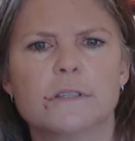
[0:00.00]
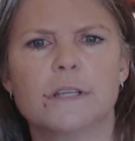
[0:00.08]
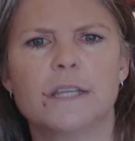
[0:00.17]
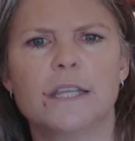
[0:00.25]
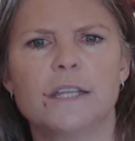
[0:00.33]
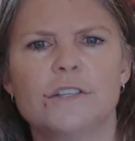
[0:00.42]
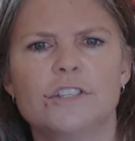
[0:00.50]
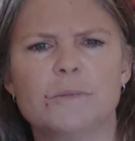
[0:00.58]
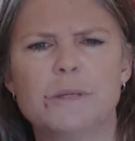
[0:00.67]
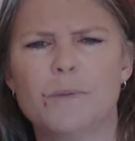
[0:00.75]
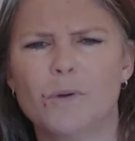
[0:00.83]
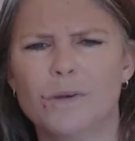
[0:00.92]
to the King
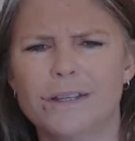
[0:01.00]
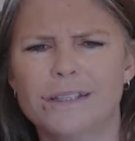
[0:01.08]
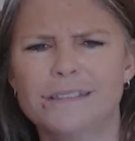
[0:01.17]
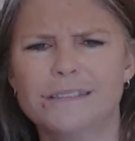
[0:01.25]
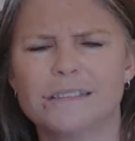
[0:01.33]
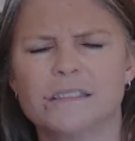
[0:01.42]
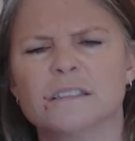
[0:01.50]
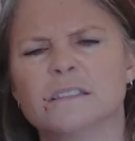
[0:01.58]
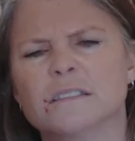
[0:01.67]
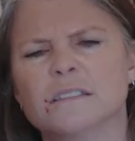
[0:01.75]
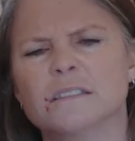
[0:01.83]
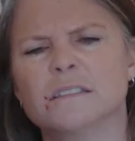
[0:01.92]
Jimmy Boys.
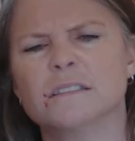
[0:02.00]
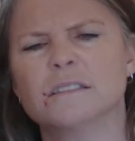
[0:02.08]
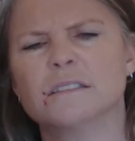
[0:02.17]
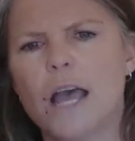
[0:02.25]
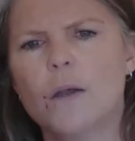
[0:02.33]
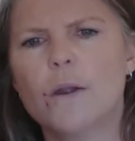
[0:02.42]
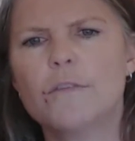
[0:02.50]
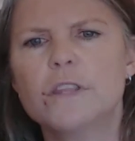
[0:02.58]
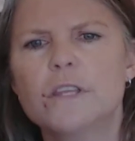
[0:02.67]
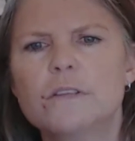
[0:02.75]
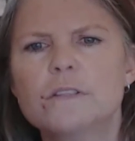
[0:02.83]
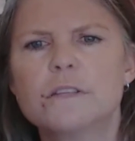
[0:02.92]
However, the
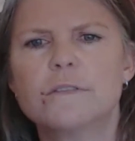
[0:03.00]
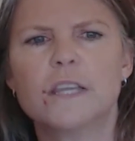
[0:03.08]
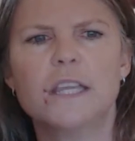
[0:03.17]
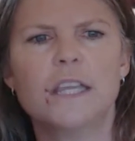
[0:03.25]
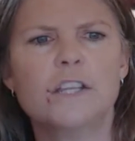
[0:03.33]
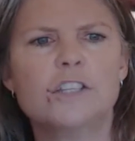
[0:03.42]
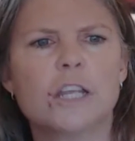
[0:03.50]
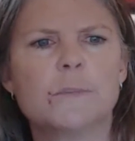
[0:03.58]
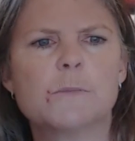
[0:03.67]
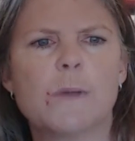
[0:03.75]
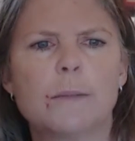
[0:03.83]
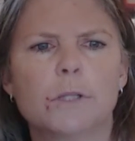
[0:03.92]
use of the King
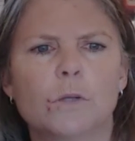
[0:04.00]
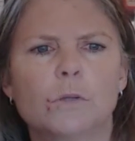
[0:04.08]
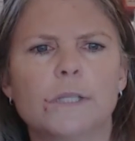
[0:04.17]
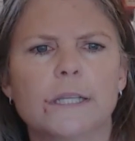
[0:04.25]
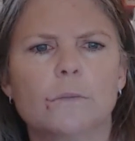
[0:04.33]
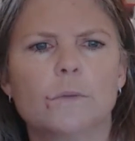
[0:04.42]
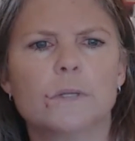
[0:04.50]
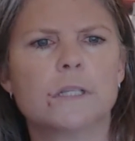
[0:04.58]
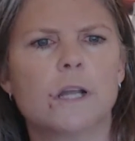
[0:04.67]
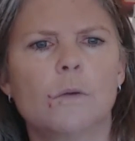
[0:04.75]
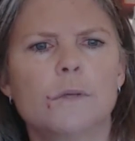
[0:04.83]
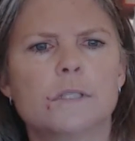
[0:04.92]
James Bible only wasn't
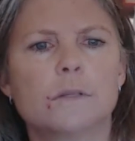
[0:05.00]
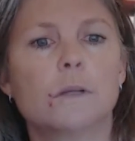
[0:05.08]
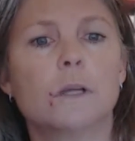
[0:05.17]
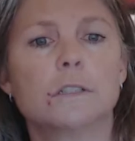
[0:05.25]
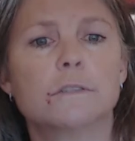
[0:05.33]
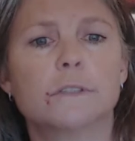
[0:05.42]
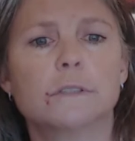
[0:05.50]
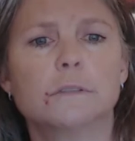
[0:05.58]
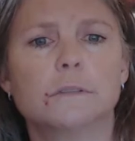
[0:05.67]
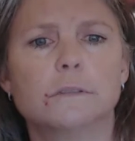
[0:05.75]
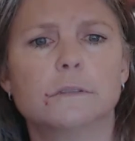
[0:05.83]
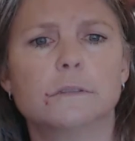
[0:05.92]
always so
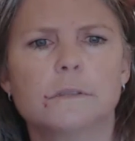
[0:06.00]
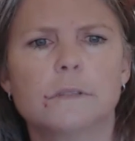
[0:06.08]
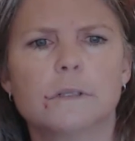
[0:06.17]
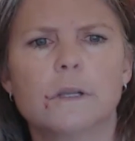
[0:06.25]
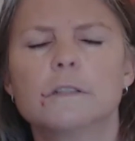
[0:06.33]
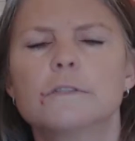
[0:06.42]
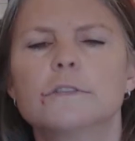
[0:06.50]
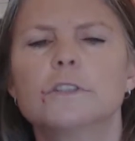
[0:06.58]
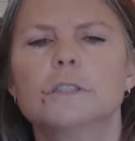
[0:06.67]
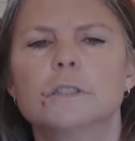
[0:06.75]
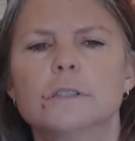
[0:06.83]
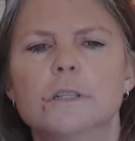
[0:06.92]
controversial.
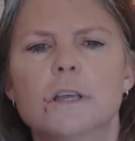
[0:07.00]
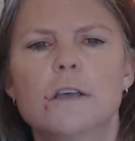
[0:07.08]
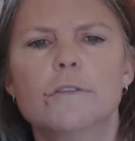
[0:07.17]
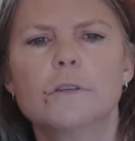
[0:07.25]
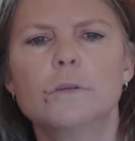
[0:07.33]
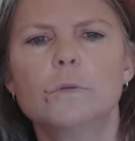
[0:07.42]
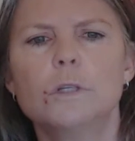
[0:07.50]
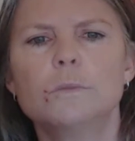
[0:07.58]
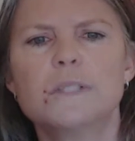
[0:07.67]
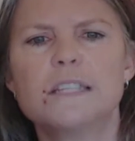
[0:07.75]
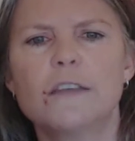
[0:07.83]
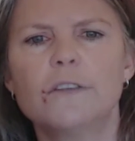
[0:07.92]
Controversial, for the world
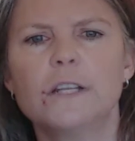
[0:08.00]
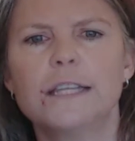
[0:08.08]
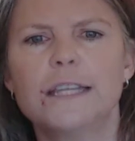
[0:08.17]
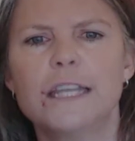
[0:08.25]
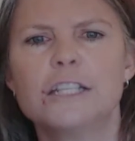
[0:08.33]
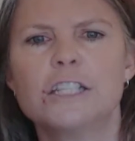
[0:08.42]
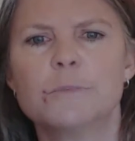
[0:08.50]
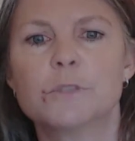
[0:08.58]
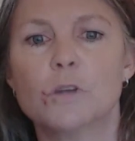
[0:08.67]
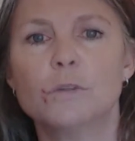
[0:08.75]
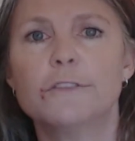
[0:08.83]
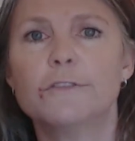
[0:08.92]
was definitely King James
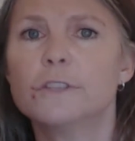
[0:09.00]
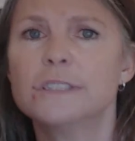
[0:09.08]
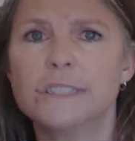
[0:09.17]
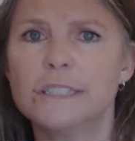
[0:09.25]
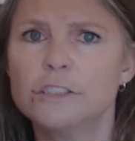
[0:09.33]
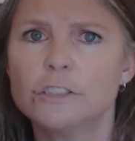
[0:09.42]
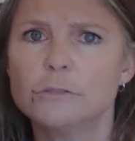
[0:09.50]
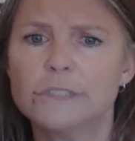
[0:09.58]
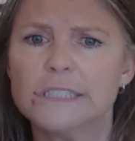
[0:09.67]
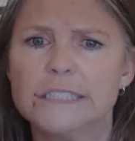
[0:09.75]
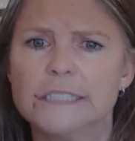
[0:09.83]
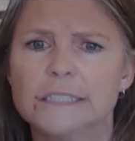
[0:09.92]
only for
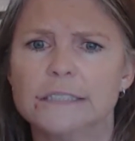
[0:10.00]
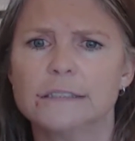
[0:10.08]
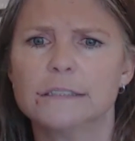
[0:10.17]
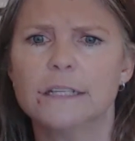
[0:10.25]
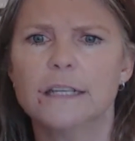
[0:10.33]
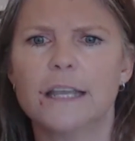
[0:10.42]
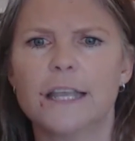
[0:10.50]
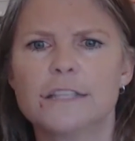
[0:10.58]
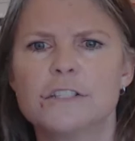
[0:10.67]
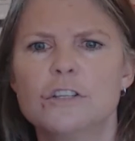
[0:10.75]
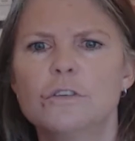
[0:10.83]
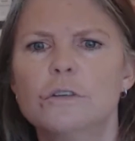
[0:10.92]
centuries, as
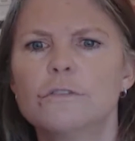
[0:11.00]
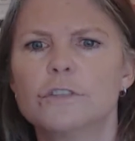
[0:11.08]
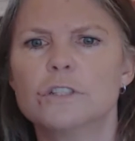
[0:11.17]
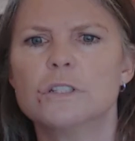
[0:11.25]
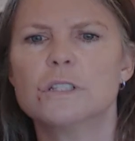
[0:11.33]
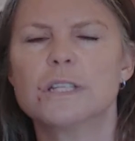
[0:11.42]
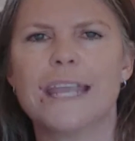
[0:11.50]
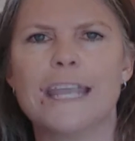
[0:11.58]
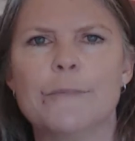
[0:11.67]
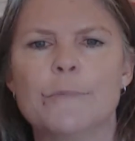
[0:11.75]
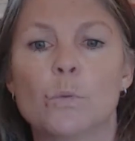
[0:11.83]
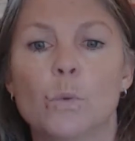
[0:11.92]
newer versions
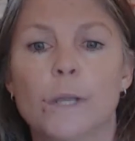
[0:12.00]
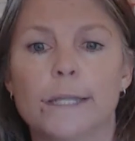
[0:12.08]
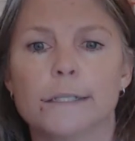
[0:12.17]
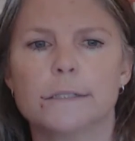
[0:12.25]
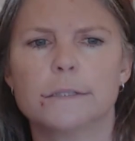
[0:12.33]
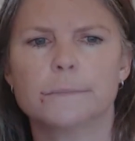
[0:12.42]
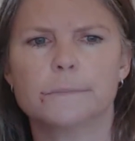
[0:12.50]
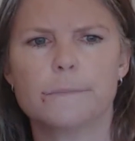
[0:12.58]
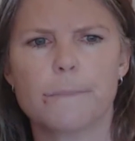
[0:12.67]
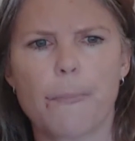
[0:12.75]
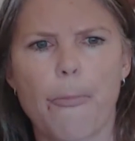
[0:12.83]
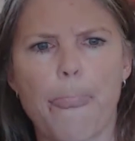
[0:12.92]
came and went.
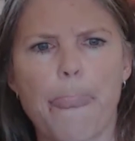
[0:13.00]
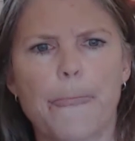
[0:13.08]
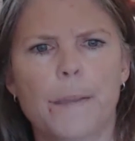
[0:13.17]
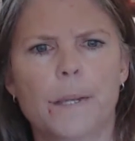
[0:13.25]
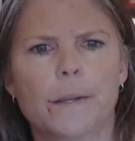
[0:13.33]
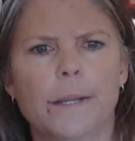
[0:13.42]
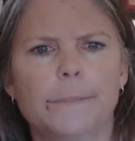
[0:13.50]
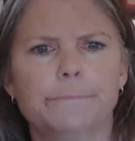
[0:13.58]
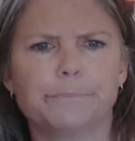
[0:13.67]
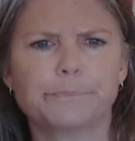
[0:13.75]
All right.